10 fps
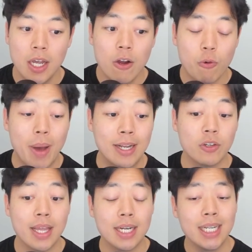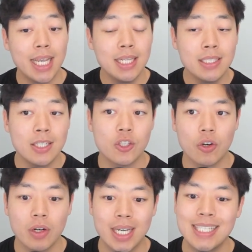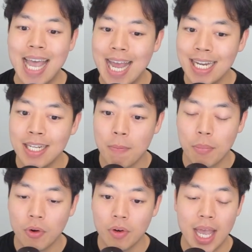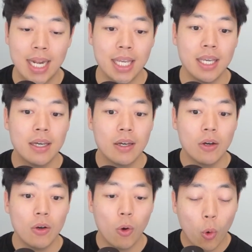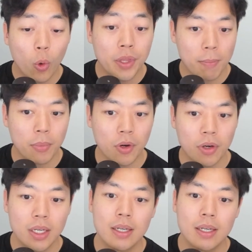Reminder that an integer is any number, any whole number,